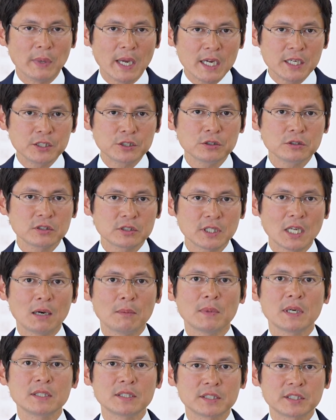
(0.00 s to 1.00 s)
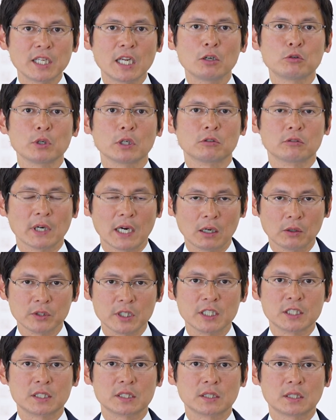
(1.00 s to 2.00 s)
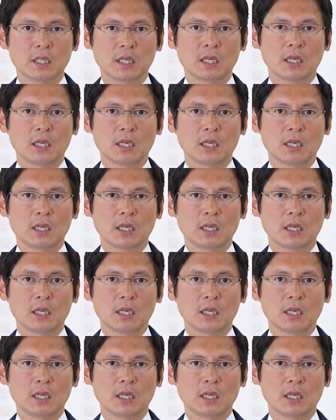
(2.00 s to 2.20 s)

Meishu-sama's sacred ground is